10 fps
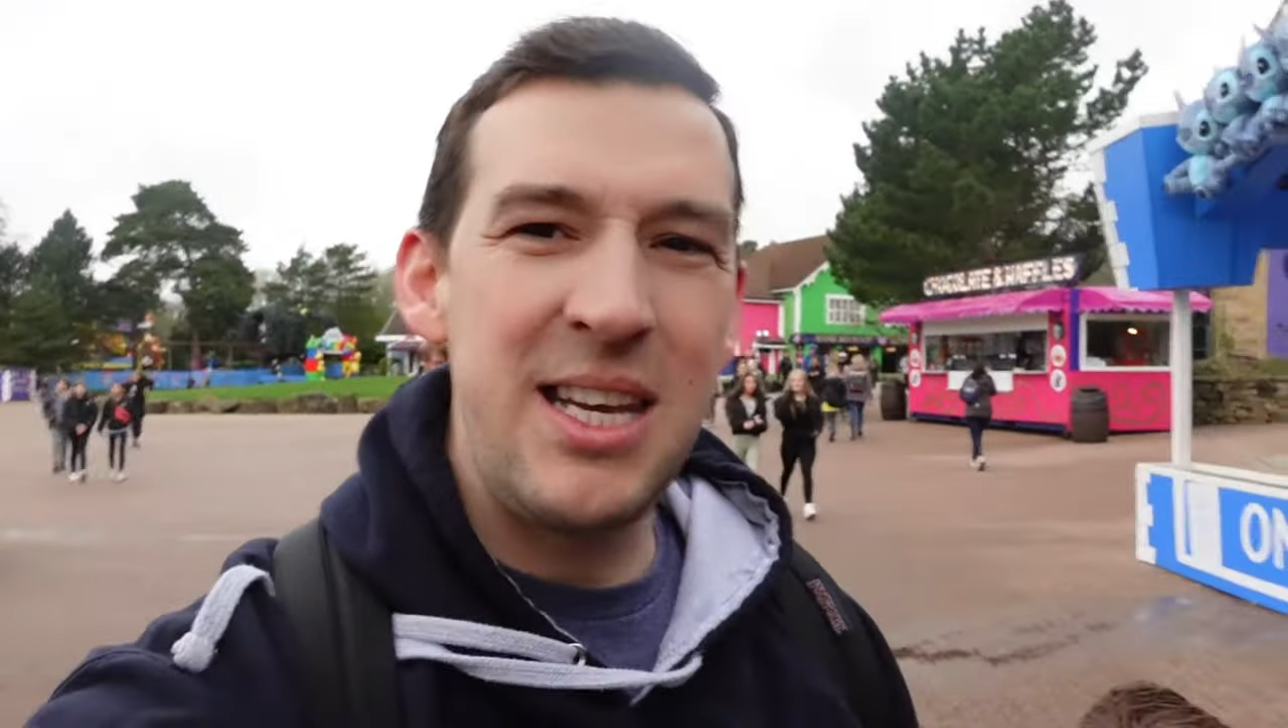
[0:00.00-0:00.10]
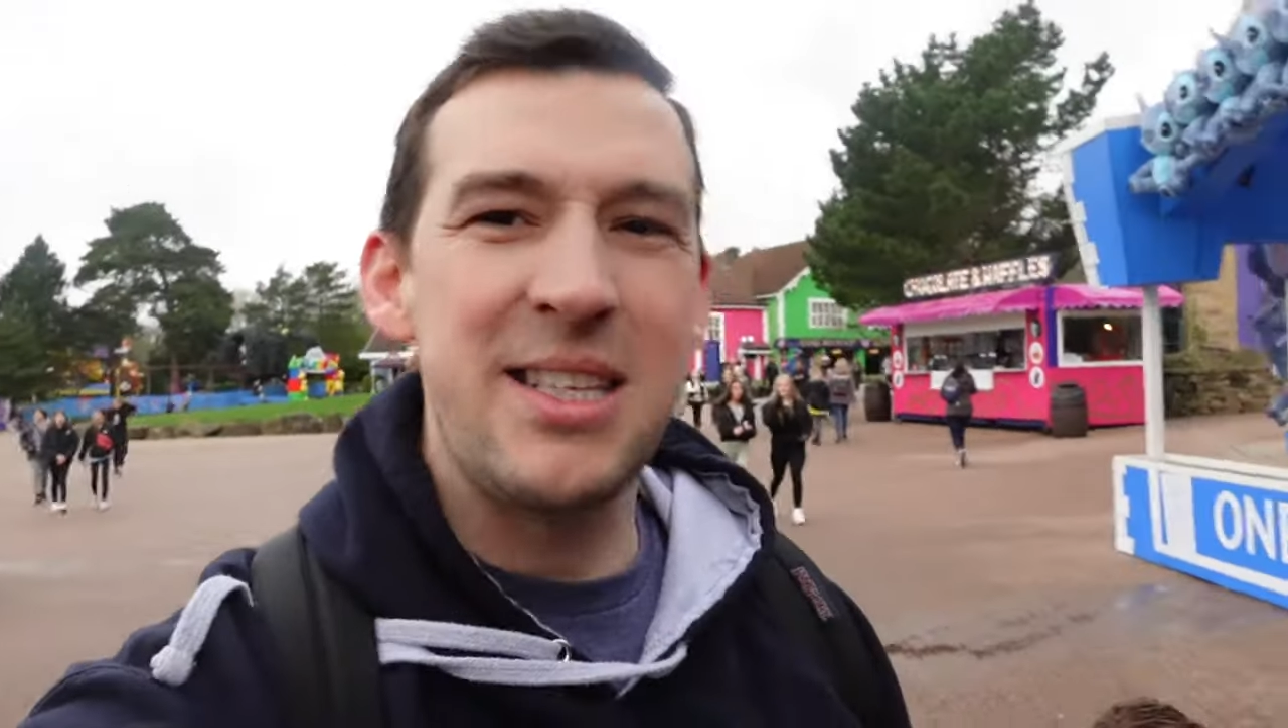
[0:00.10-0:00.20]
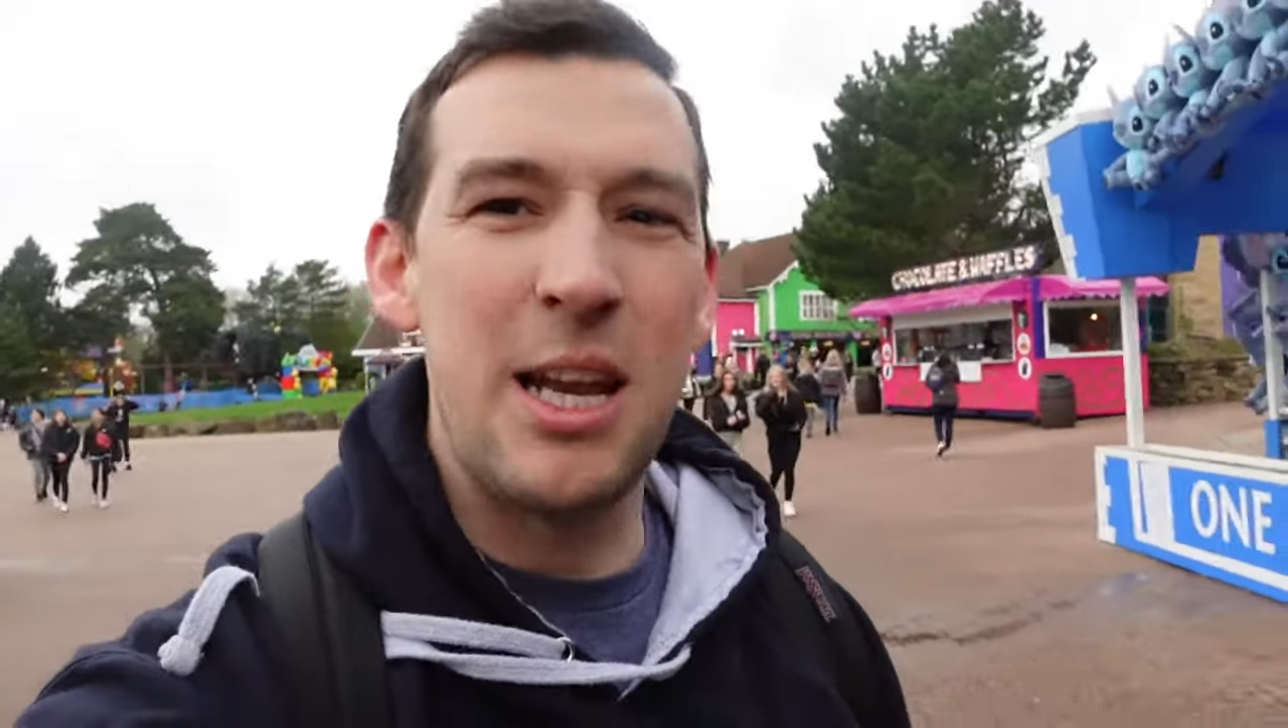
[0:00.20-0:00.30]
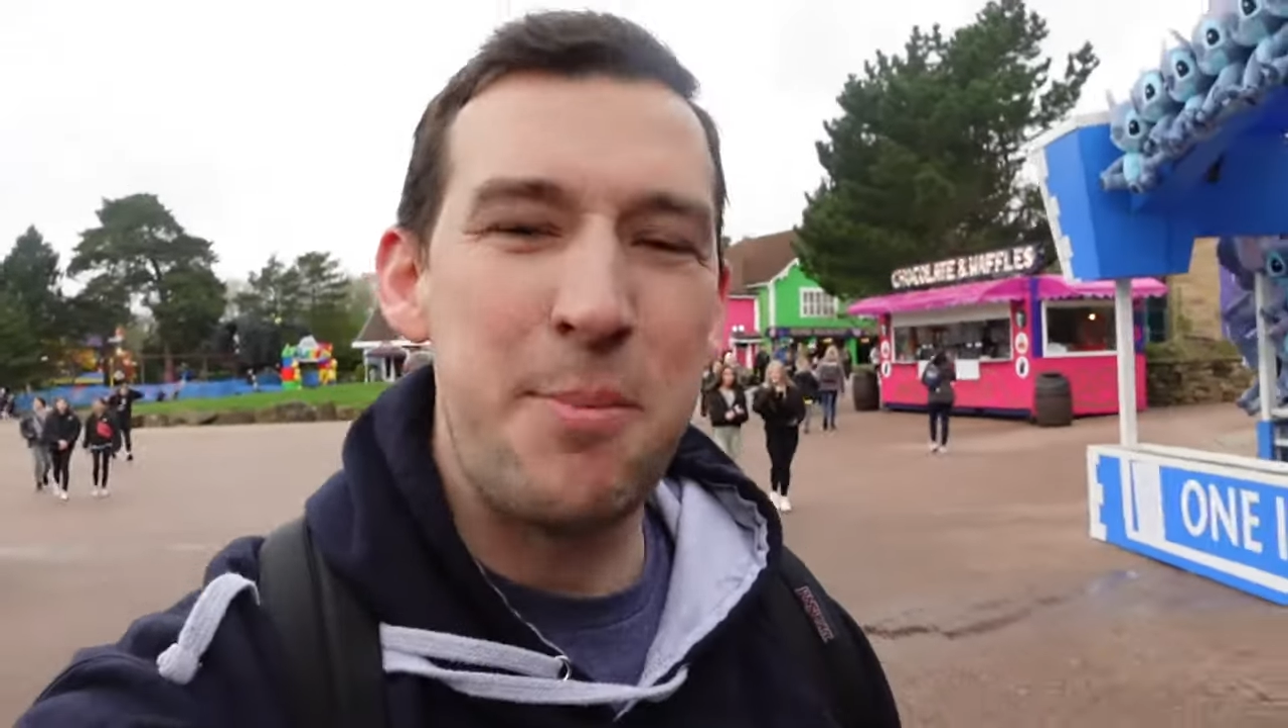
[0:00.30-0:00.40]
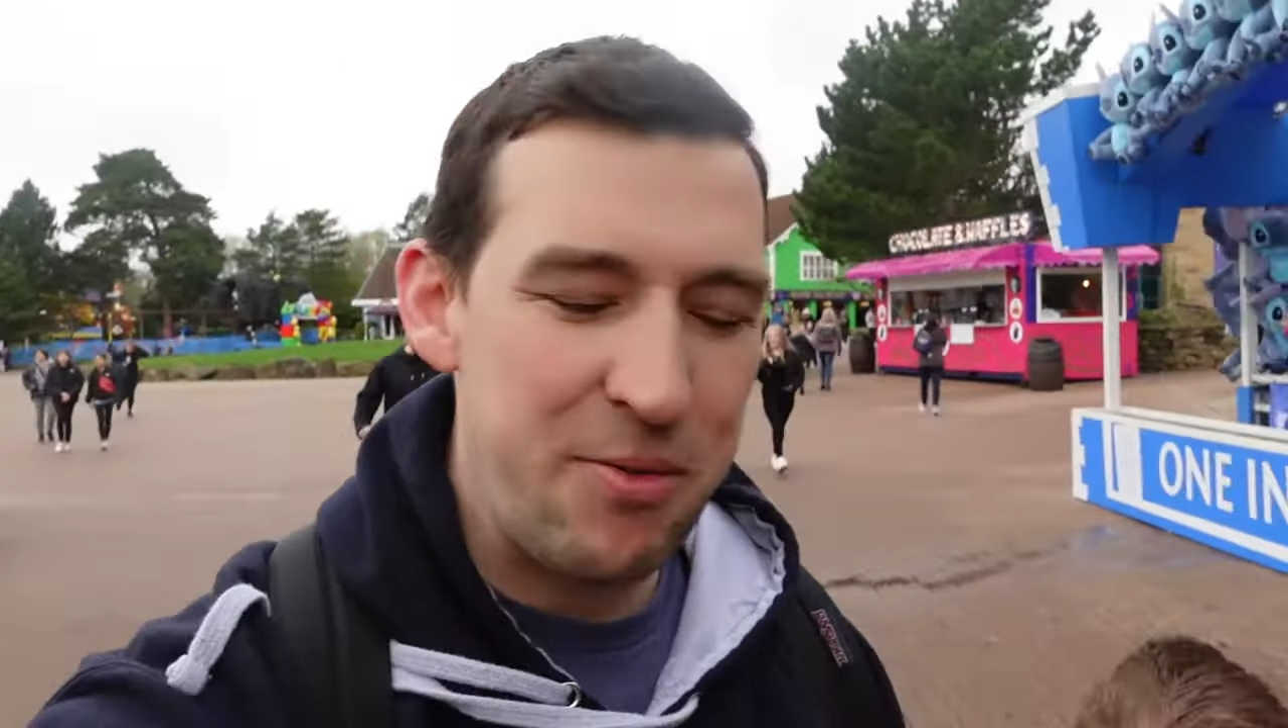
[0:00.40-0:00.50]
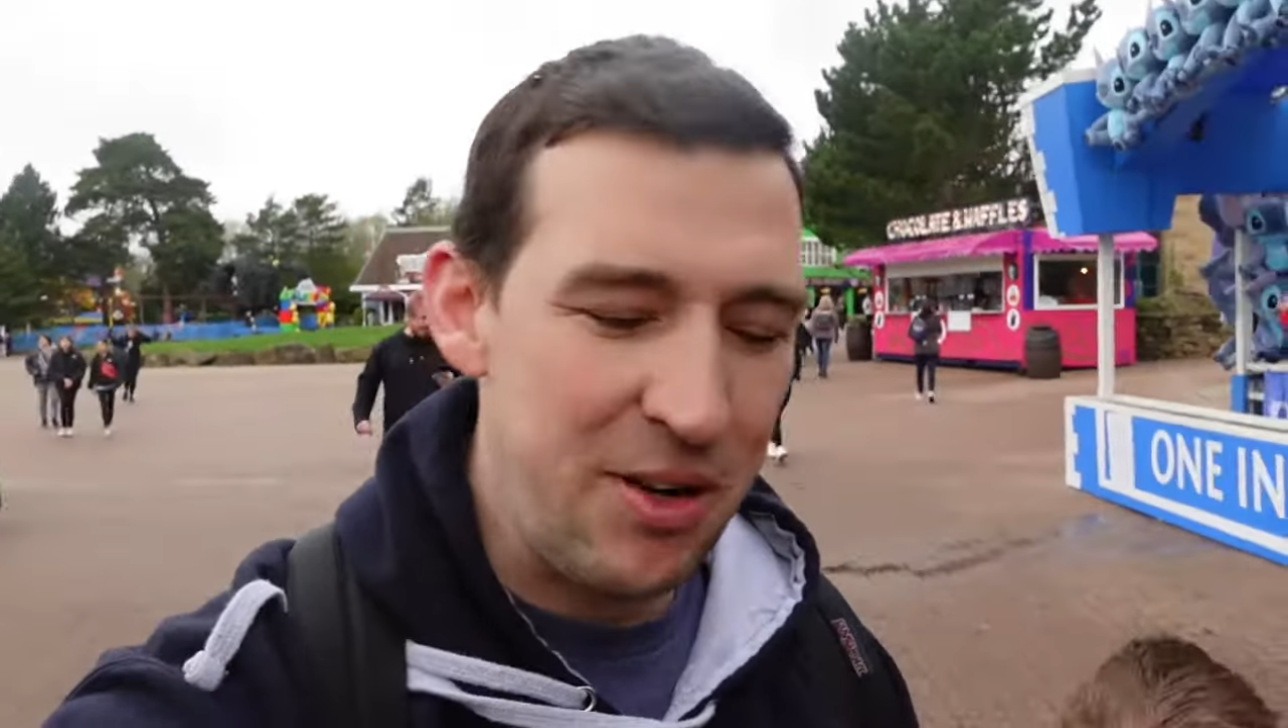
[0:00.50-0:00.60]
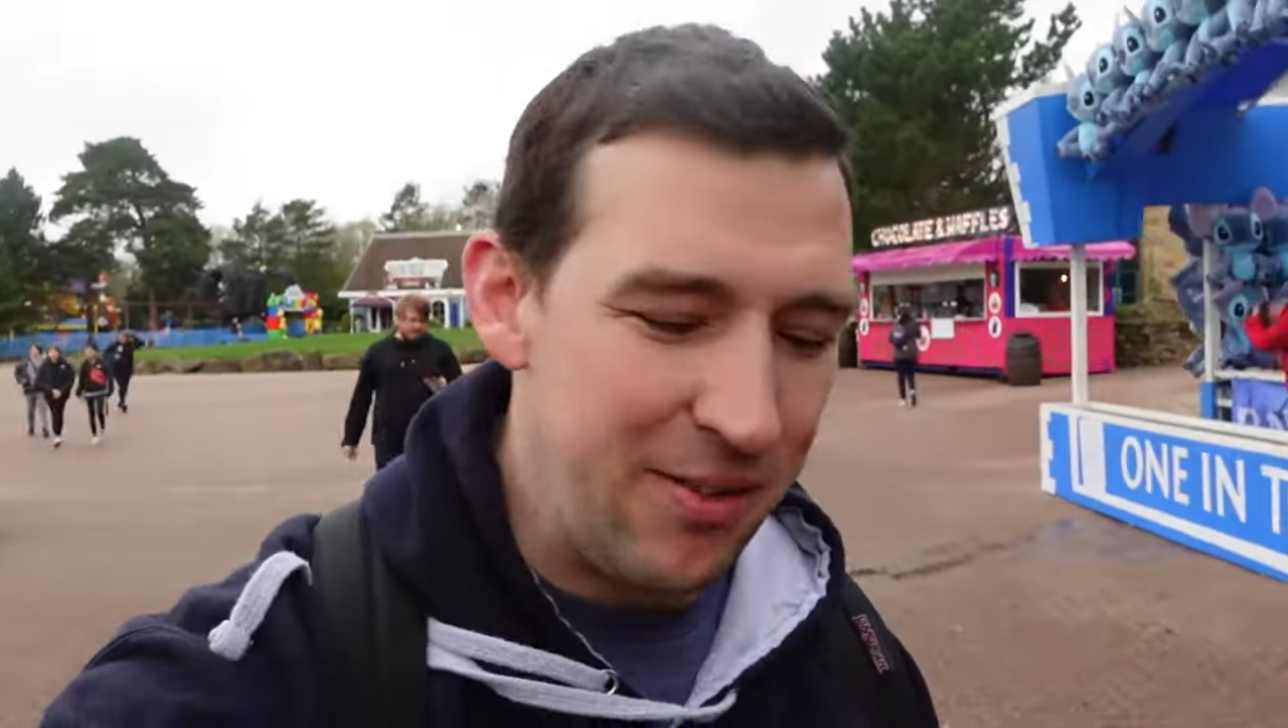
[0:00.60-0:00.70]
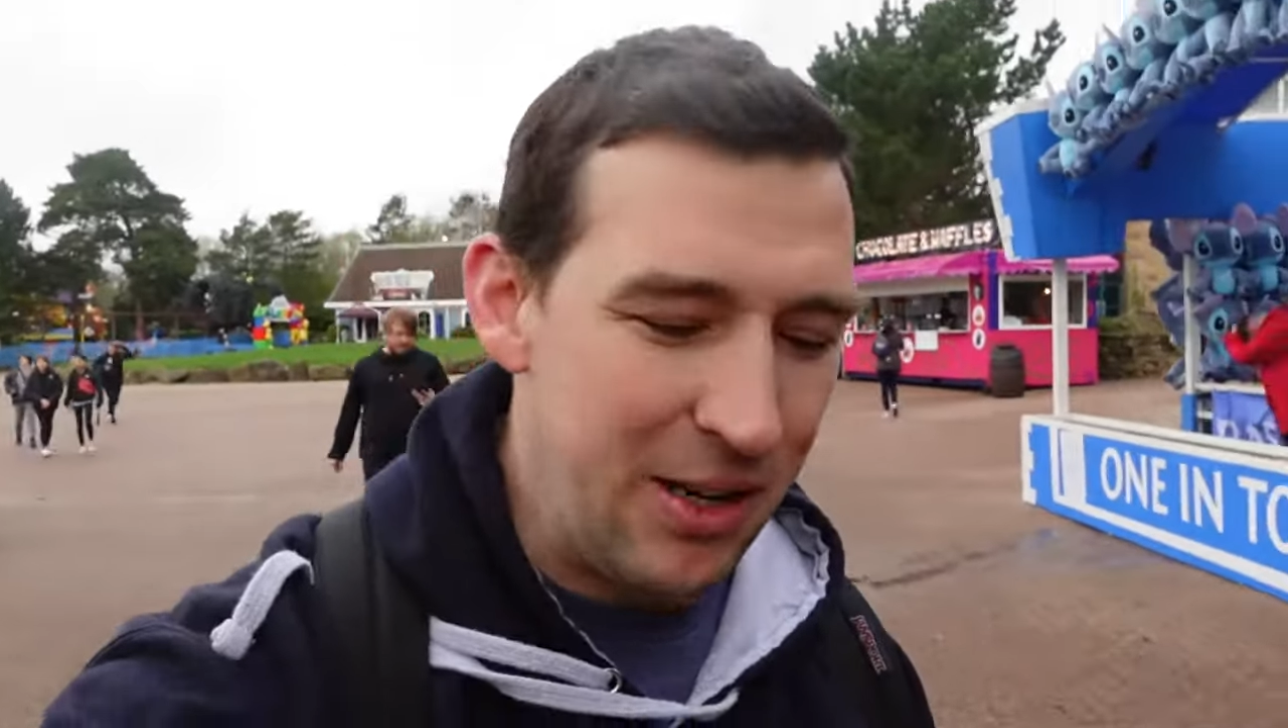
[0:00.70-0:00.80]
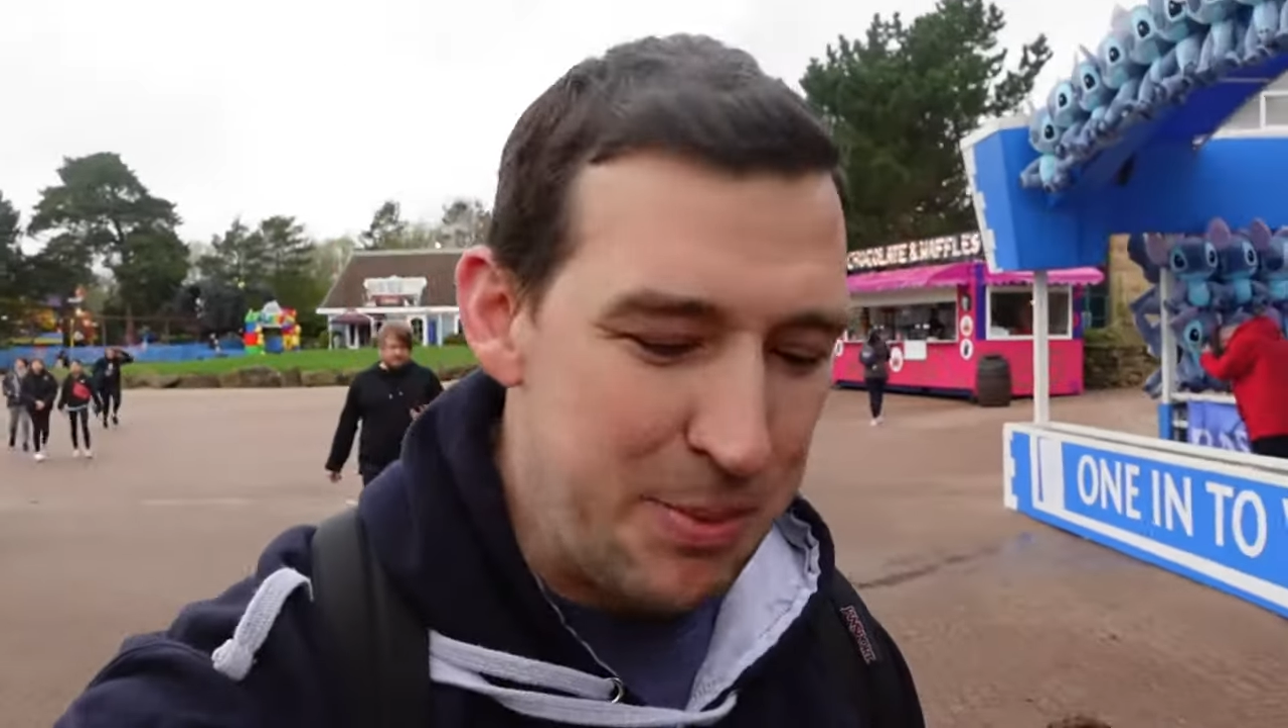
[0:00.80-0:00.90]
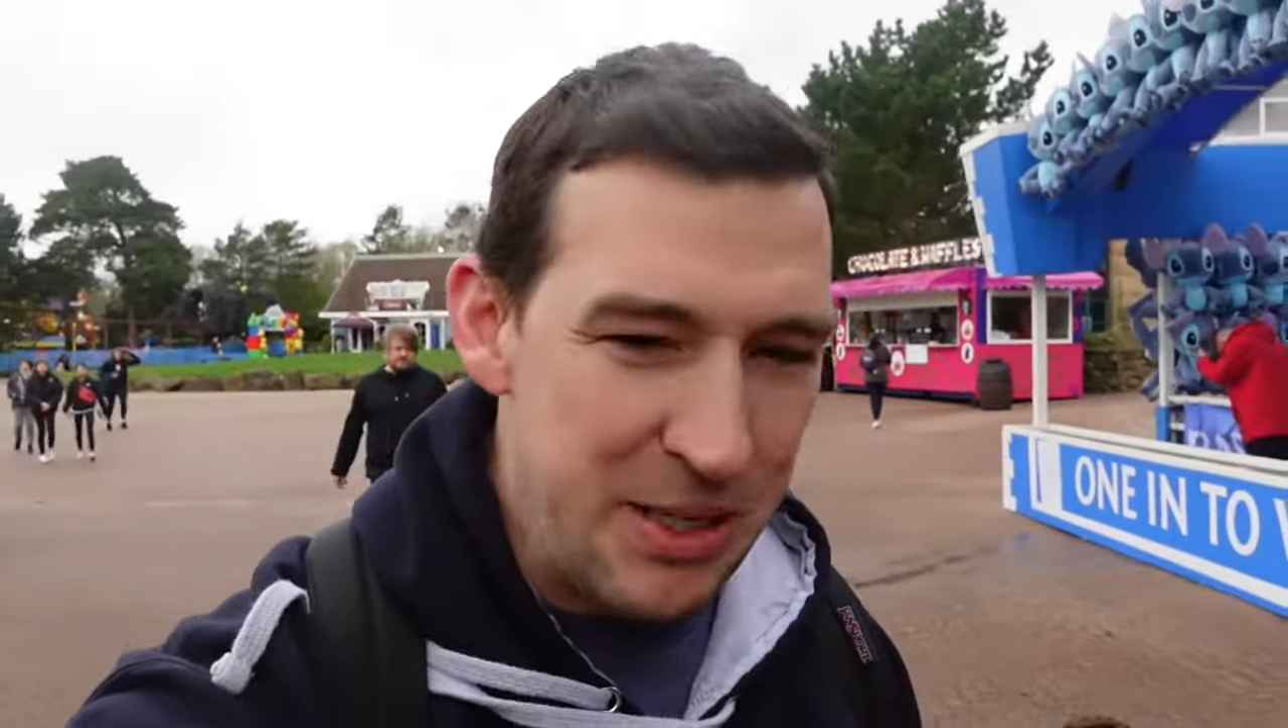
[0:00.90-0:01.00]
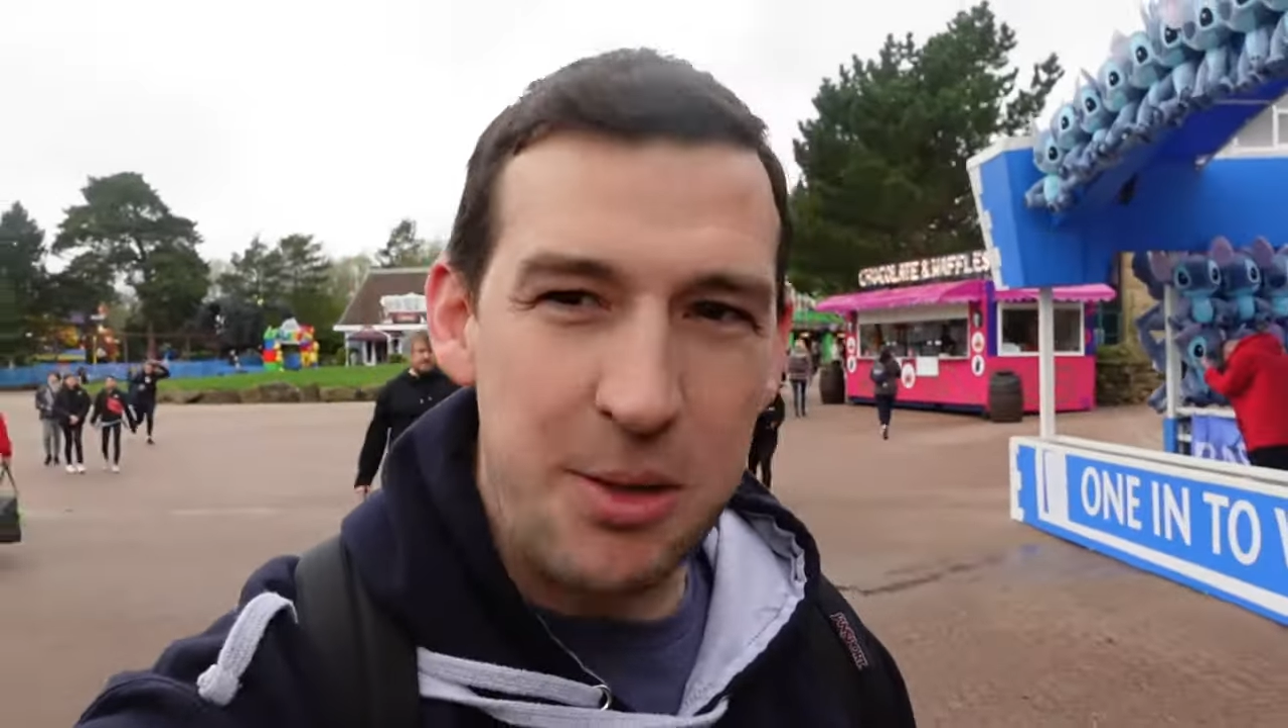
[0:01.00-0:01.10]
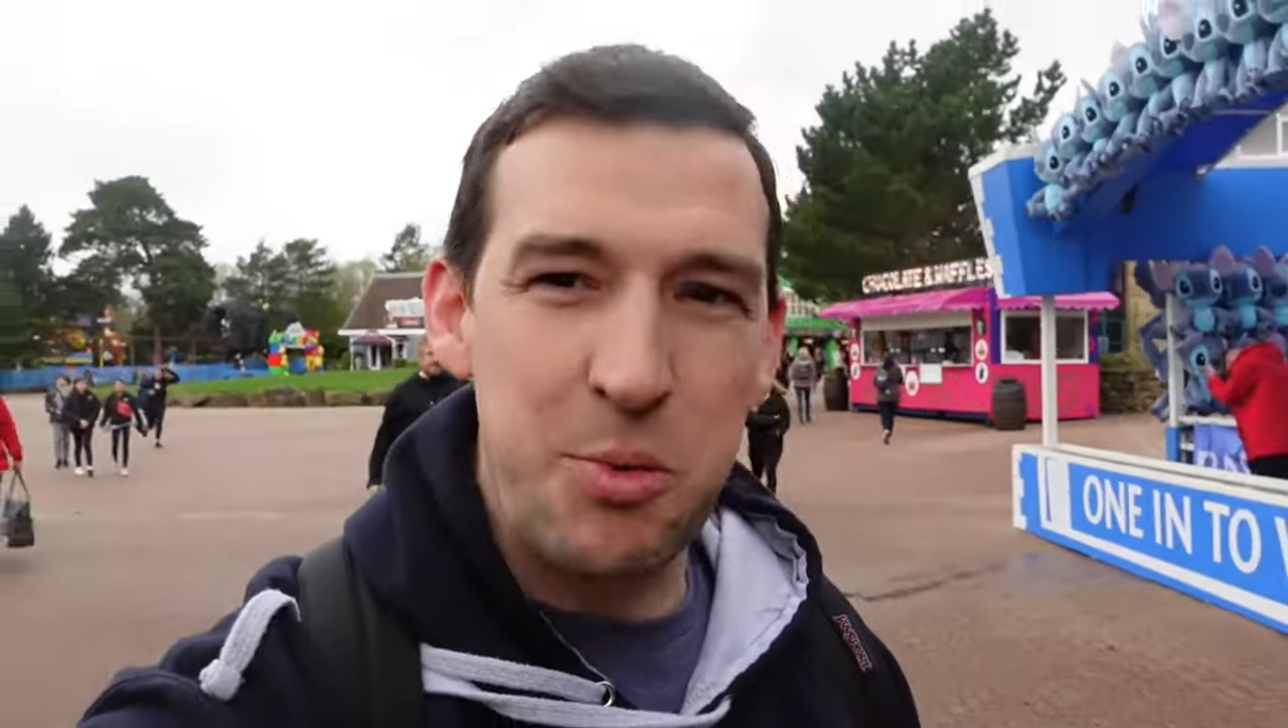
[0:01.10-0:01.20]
is going to be really, really busy.